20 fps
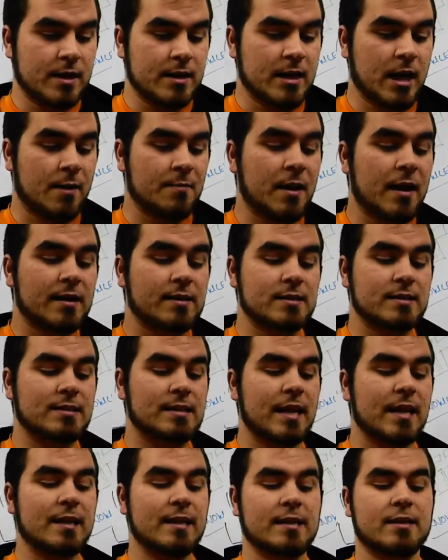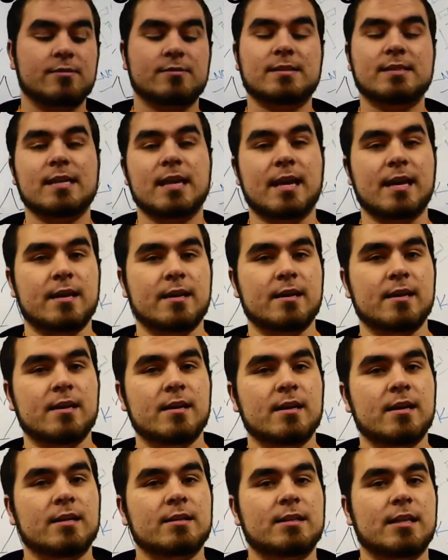Now I'm not going to stand here and say
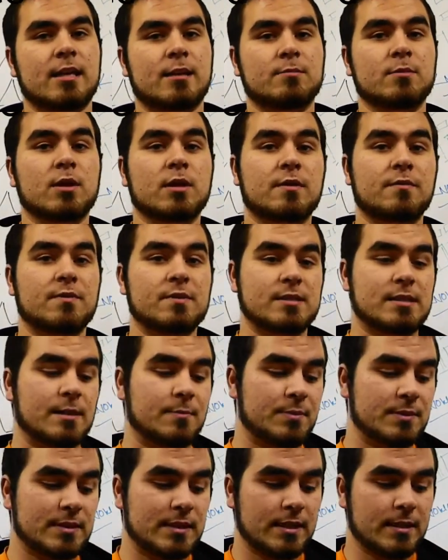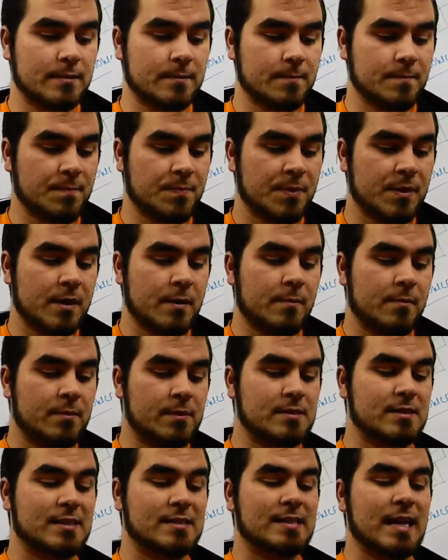that I'm looking for sympathy,
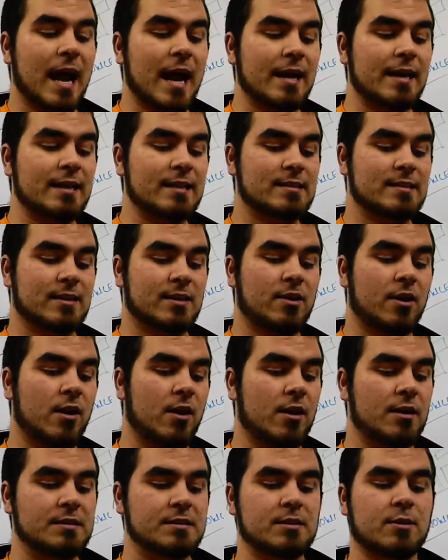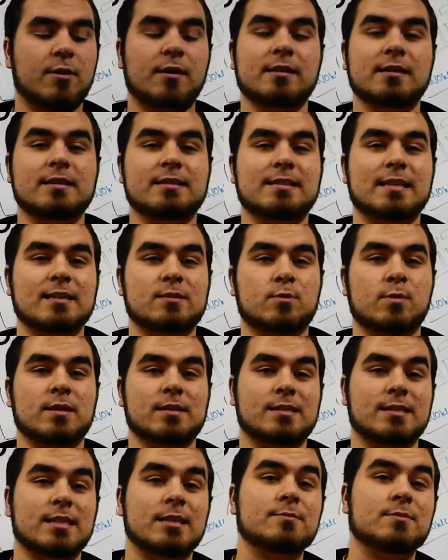but society is the cause, or at least that's what it
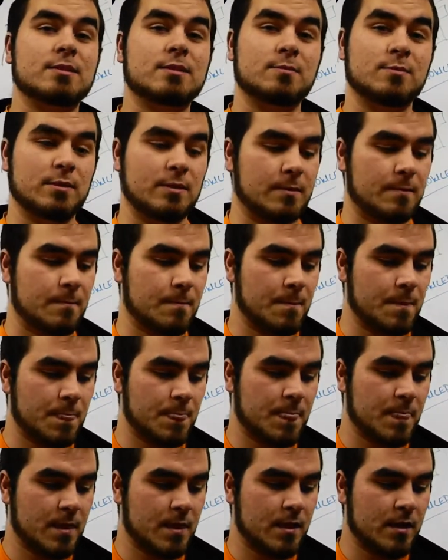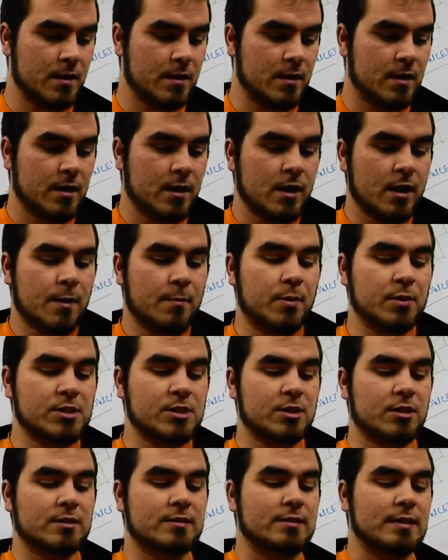seems to be.
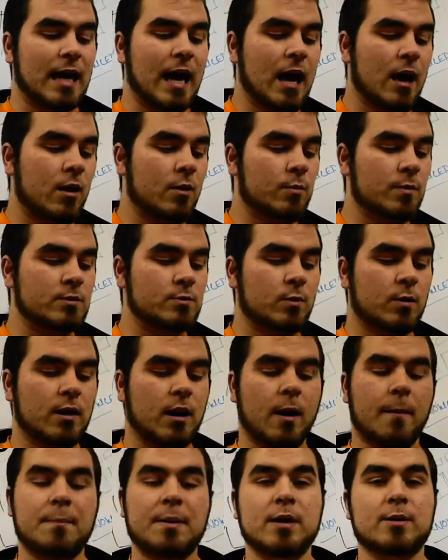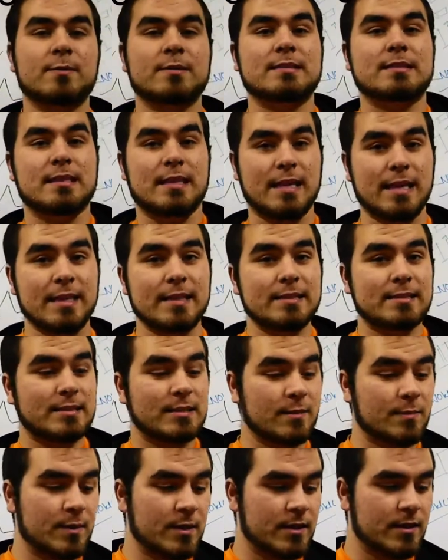Pushing us down with what our appearance needs
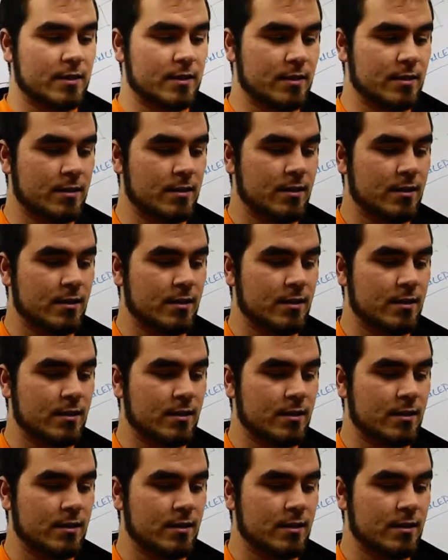to be,